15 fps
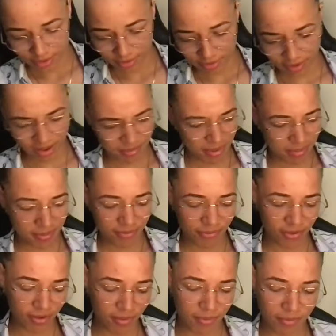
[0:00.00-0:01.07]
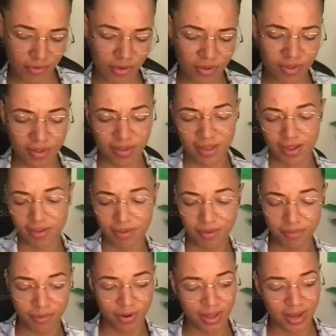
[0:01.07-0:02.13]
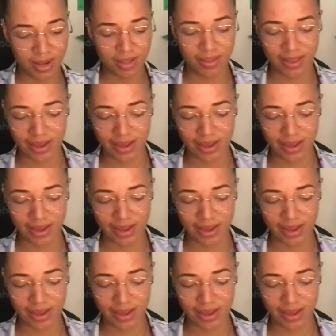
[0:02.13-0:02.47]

So yeah, maybe for some of you, there's someone that is